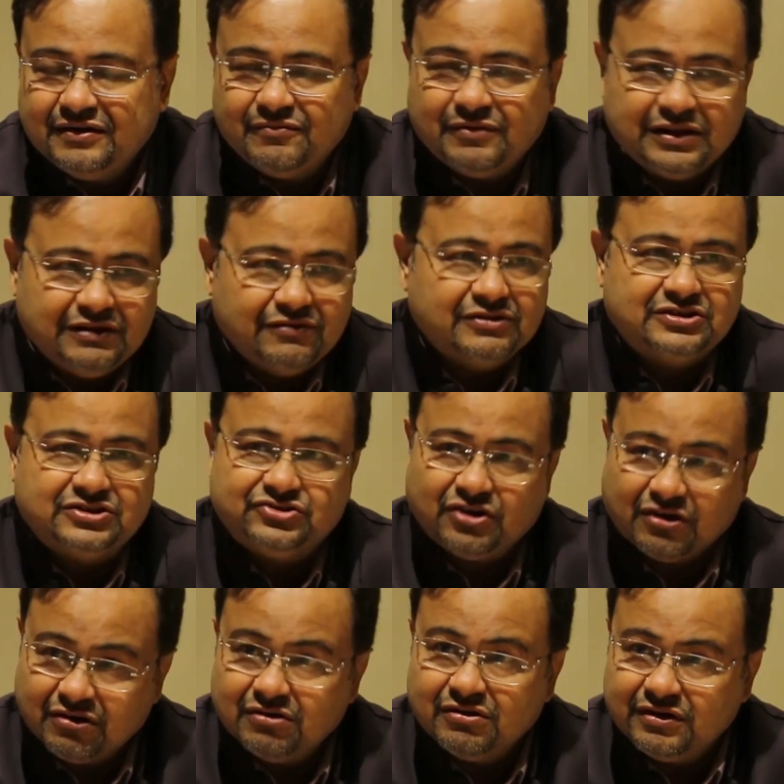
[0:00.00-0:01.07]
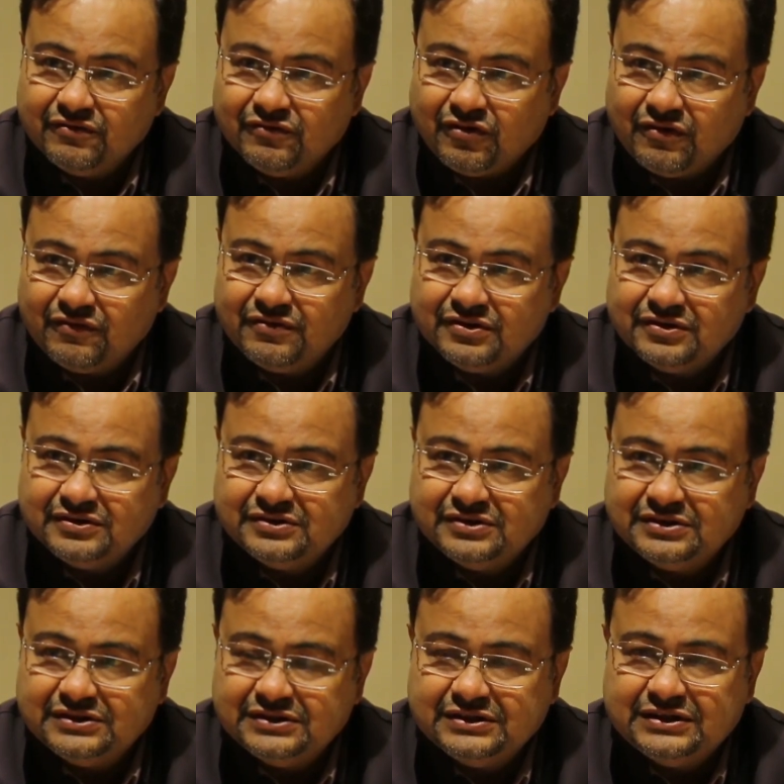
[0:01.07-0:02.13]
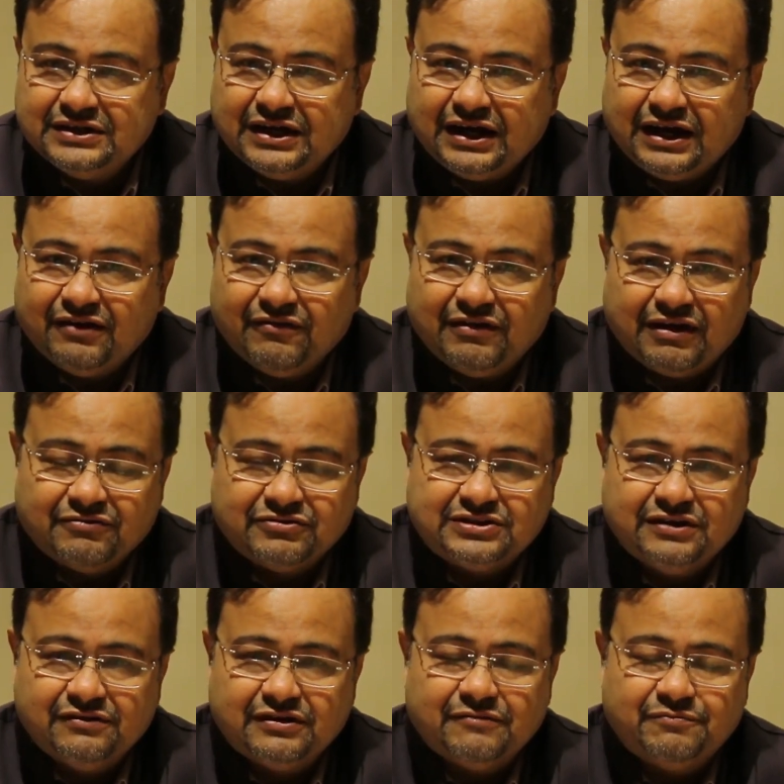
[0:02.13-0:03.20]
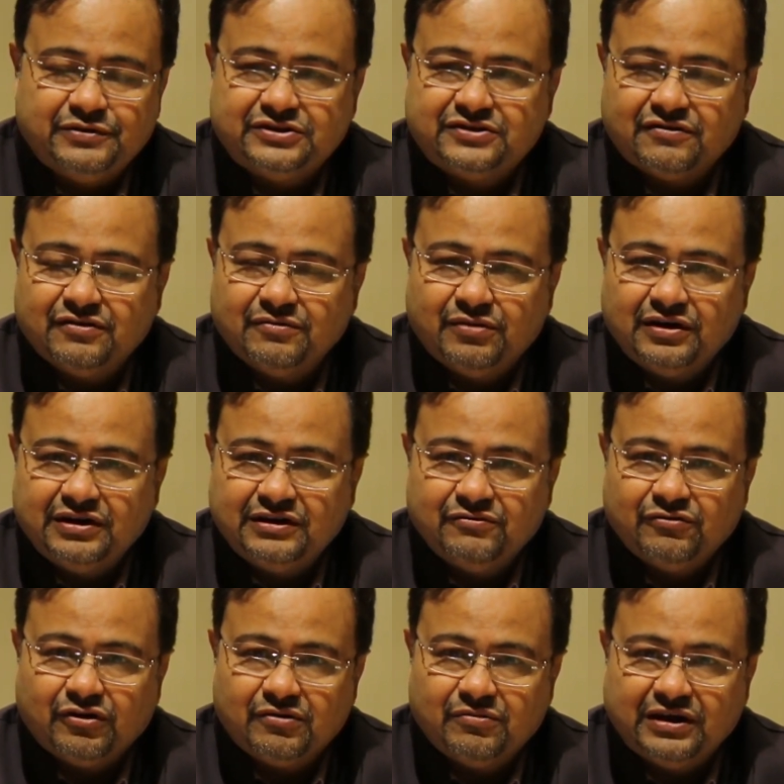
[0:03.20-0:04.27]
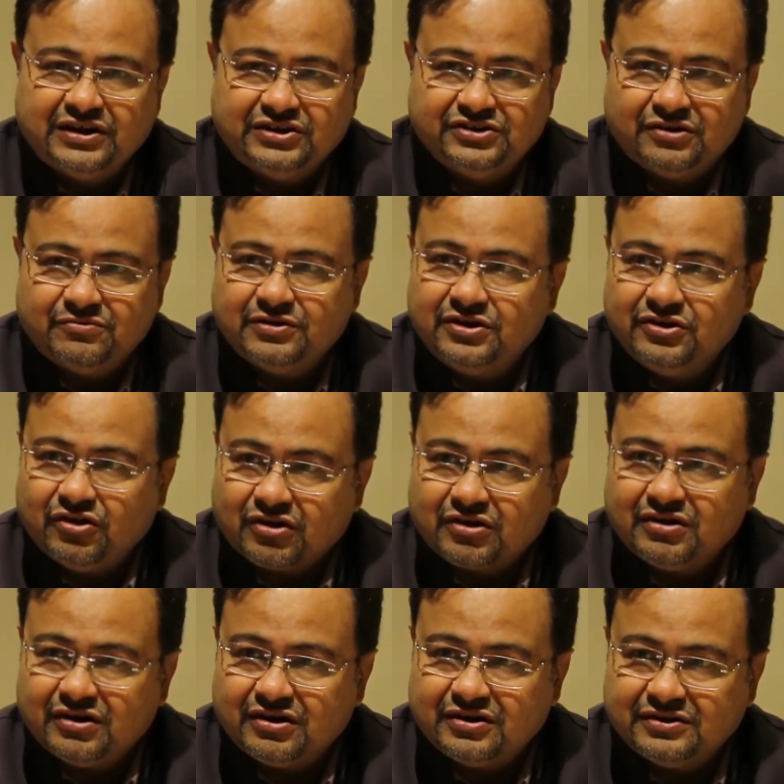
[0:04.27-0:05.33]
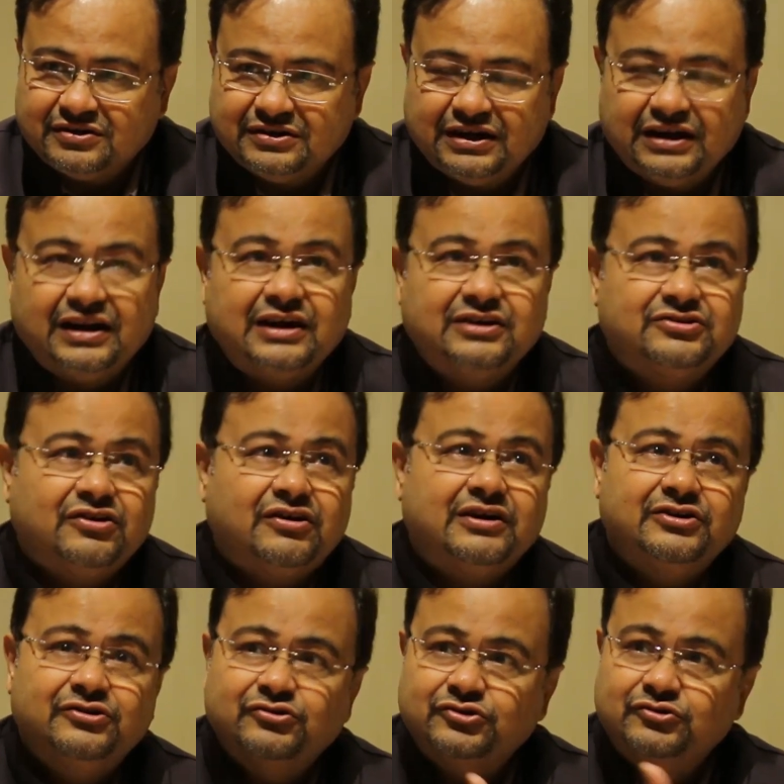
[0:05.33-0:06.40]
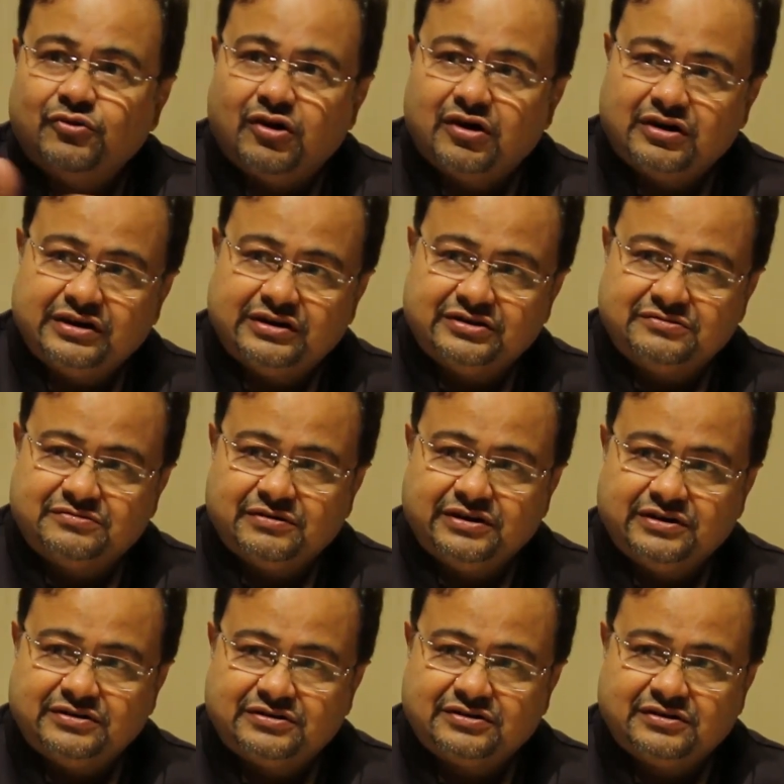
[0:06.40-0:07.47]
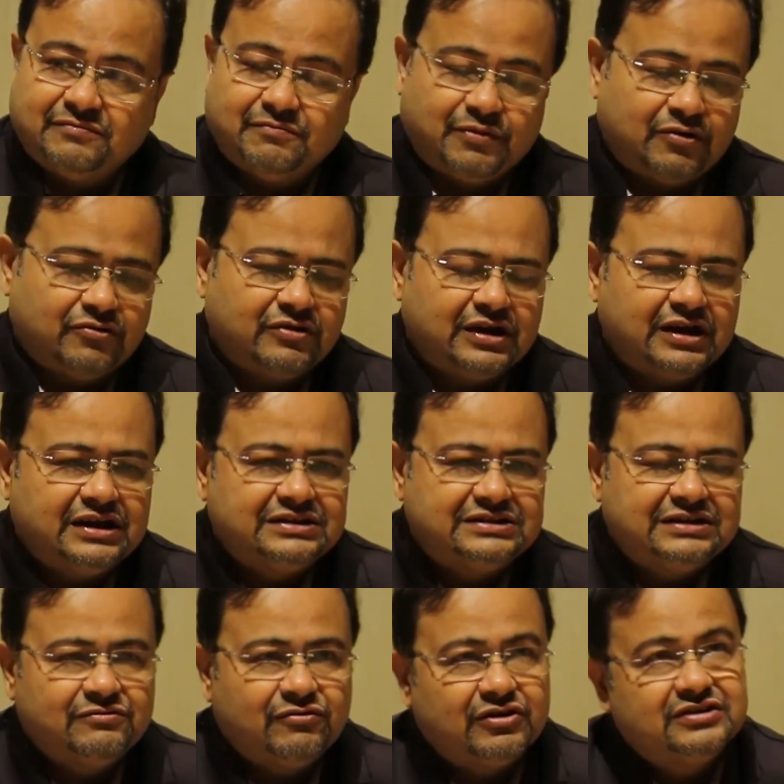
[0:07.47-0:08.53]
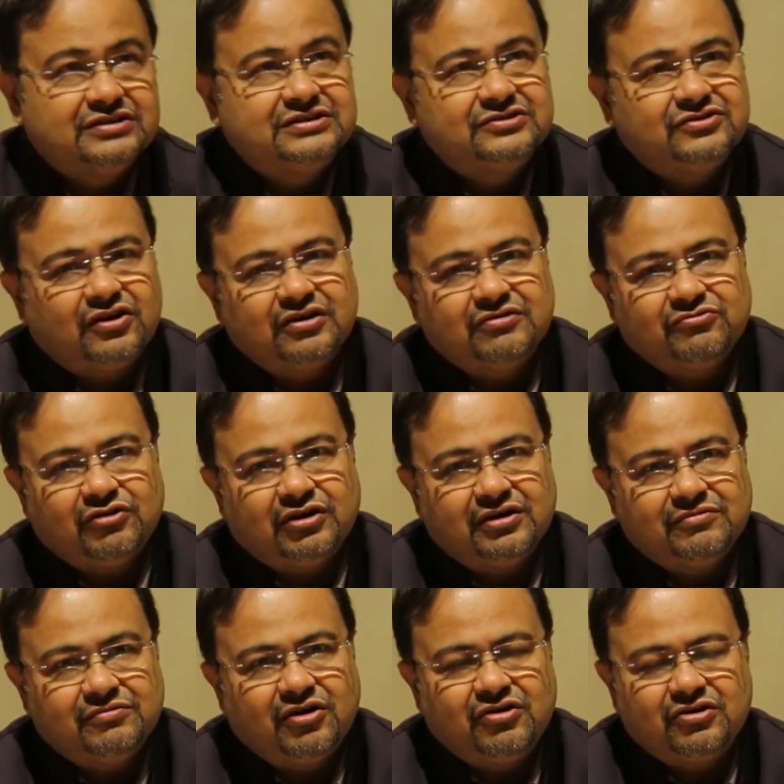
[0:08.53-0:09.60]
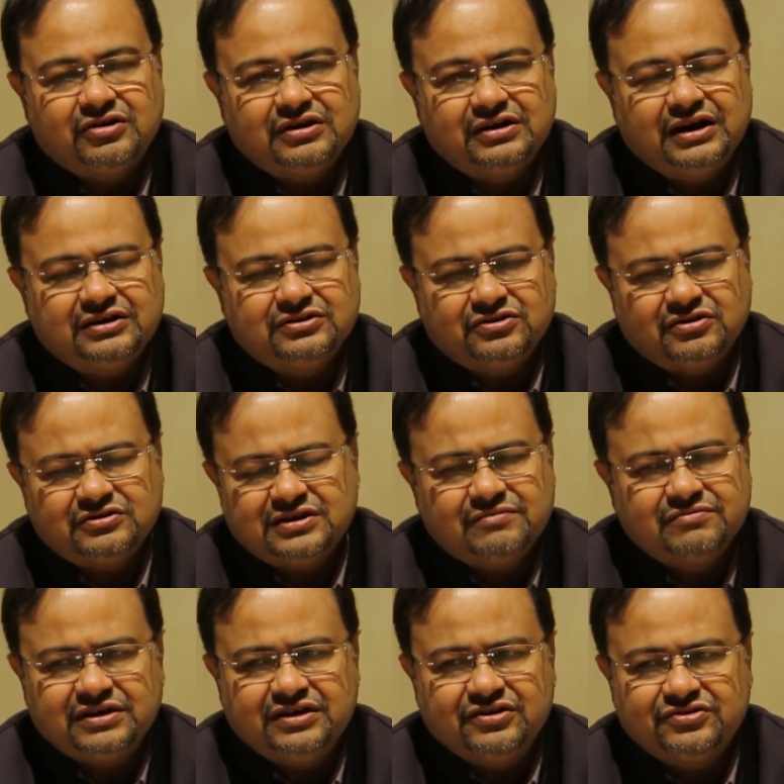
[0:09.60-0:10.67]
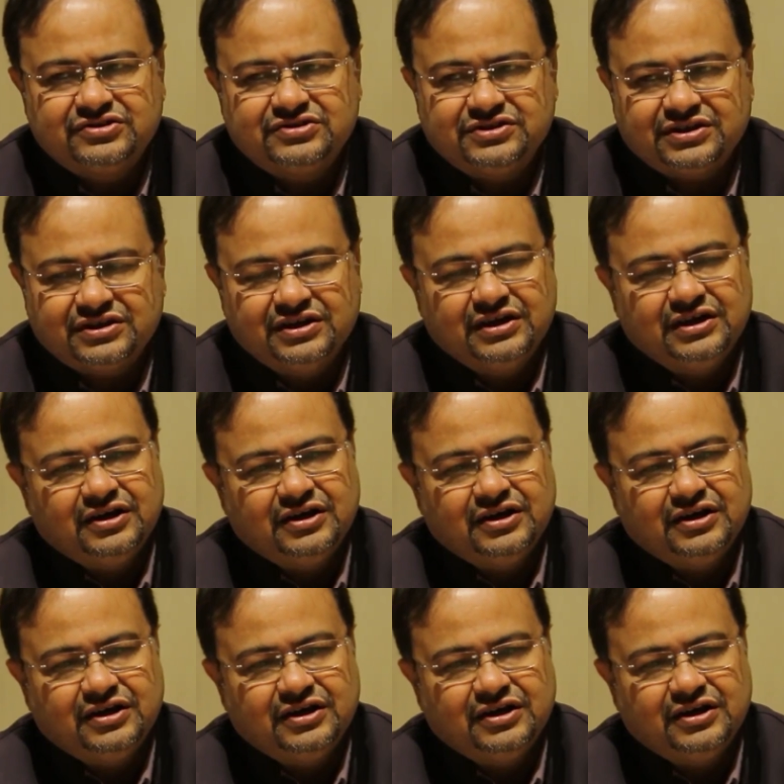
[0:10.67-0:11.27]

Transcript: But there was struggle involved. When I was given a piece of the Berlin Wall by a German doctor, and I saw a huge wall in his compound, and I said, "What is this wall about?" And I saw something interesting.